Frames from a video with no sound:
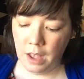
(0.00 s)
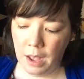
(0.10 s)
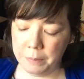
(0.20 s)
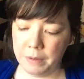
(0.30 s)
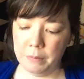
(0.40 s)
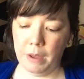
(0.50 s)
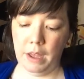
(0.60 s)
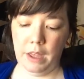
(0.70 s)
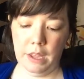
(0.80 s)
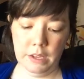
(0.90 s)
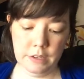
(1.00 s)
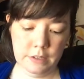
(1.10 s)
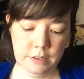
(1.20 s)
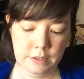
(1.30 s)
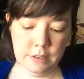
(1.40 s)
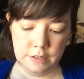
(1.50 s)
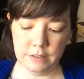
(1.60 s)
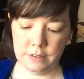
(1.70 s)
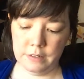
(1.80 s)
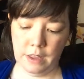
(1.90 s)
hopping by
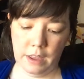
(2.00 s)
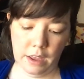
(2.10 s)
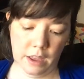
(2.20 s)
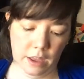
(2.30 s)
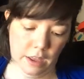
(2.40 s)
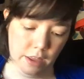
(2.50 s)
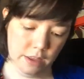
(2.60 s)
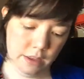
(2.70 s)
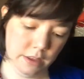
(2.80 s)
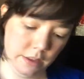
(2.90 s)
to say hi.